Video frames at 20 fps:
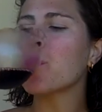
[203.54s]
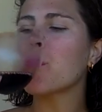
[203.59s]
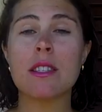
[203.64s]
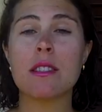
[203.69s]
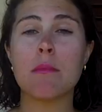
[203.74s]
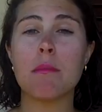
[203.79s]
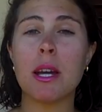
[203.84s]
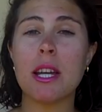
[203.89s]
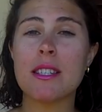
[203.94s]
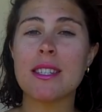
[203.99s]

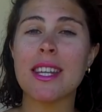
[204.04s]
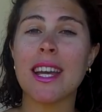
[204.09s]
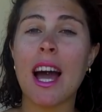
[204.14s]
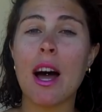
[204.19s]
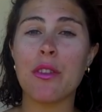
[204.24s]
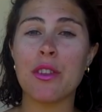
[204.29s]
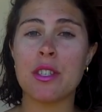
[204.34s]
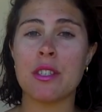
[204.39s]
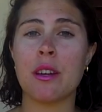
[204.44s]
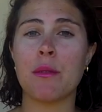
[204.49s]
It's amazing
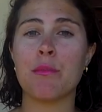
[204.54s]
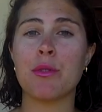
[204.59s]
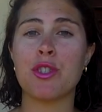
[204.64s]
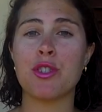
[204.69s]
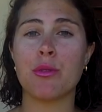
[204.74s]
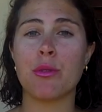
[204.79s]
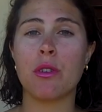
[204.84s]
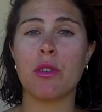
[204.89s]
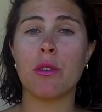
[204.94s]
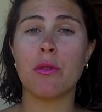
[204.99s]
how the
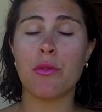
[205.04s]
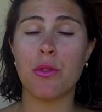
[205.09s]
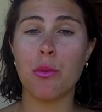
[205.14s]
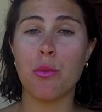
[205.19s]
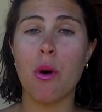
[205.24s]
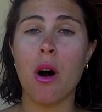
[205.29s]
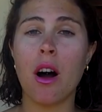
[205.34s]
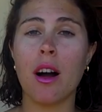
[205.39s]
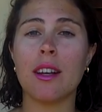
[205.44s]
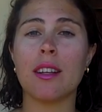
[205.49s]
temperature of the
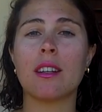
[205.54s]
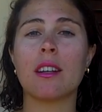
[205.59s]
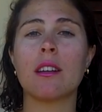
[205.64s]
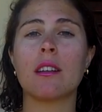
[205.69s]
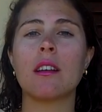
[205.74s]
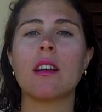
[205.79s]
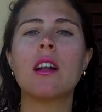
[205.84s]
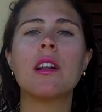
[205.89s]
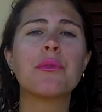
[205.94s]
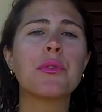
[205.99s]
wine
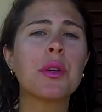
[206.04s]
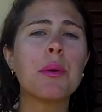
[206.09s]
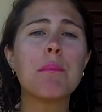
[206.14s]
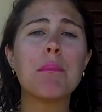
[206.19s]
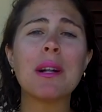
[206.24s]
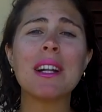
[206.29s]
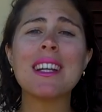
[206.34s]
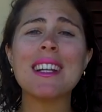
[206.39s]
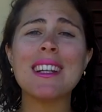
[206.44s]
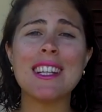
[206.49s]
can
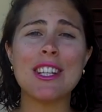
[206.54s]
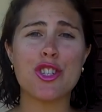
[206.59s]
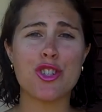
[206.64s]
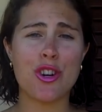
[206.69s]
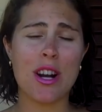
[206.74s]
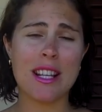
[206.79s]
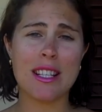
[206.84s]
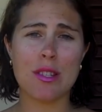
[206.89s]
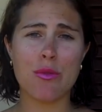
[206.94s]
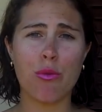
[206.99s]
completely
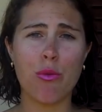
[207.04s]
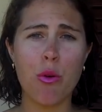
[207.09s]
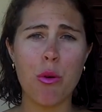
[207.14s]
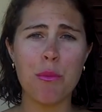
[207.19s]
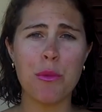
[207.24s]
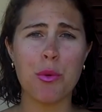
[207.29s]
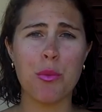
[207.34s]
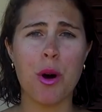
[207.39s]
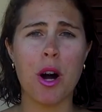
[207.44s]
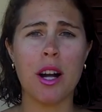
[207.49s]

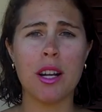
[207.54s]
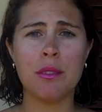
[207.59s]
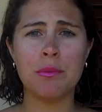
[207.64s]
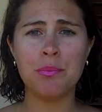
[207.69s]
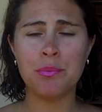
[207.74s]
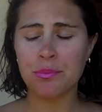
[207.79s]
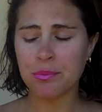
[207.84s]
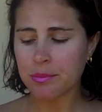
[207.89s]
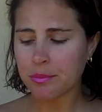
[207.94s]
transform the wine.